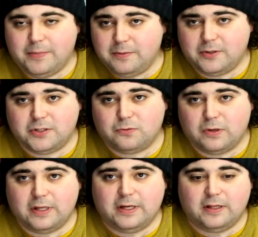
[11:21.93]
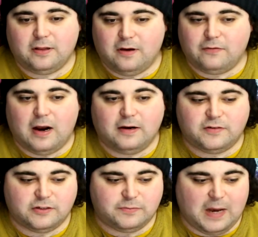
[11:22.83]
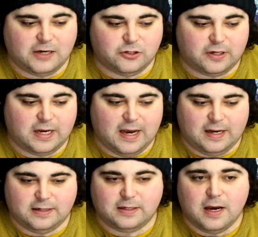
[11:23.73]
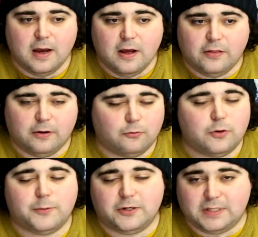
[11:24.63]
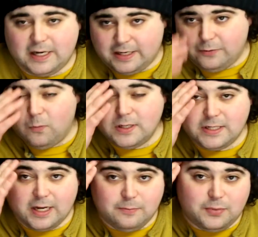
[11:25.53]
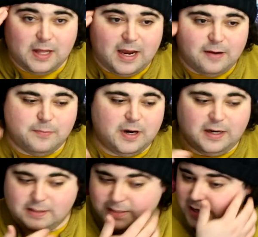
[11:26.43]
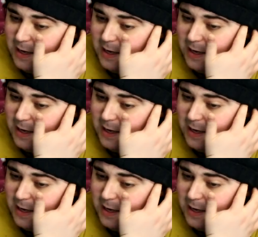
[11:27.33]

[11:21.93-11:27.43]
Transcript: People just really love Ryan Fitzpatrick, and there are rumors that he wasn't going to play, but,